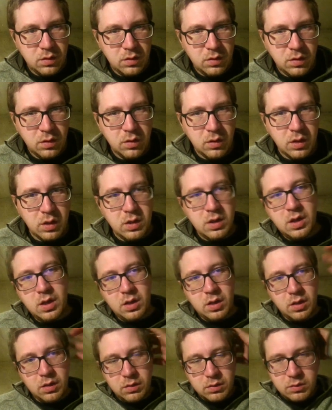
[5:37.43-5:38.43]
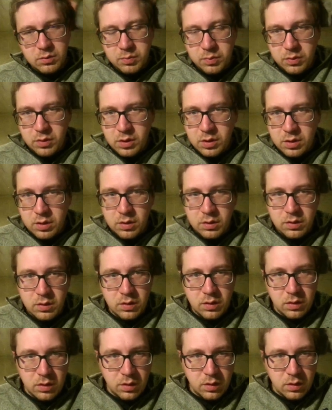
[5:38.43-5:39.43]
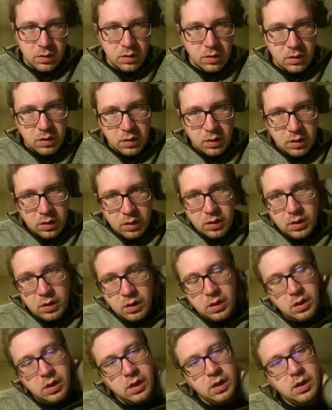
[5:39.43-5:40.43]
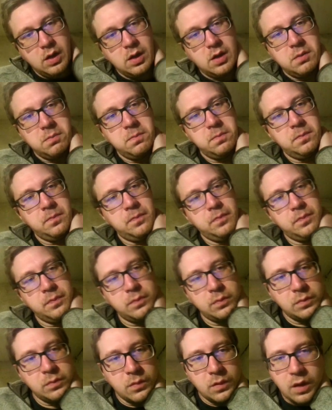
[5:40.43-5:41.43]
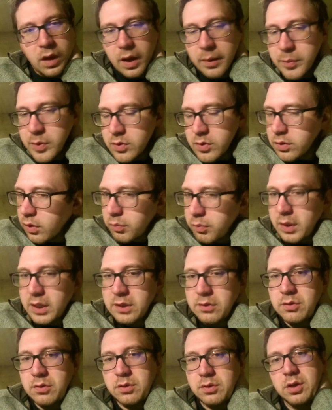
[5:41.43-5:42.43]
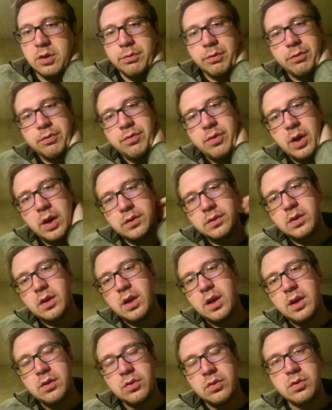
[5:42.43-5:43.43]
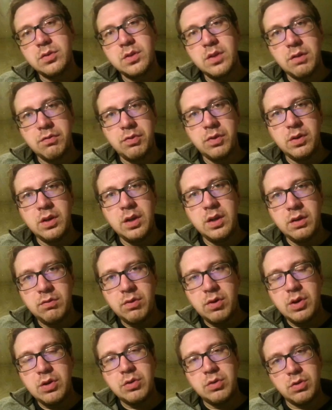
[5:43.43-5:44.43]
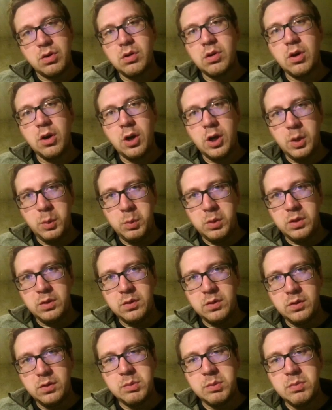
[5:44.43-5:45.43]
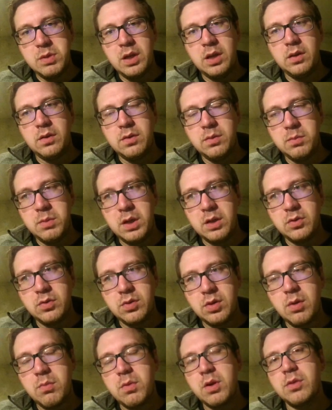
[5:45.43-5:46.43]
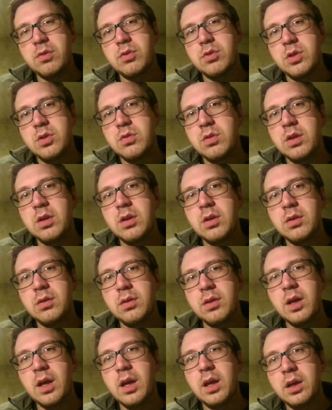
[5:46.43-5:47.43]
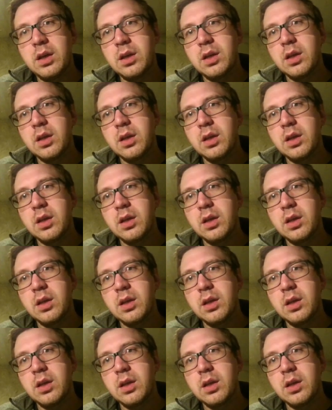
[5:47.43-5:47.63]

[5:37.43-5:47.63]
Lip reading: Okay, yeah, that looks pretty good. I'm using pixels here for font size. There's definitely a very strong argument to be made to make some other unit like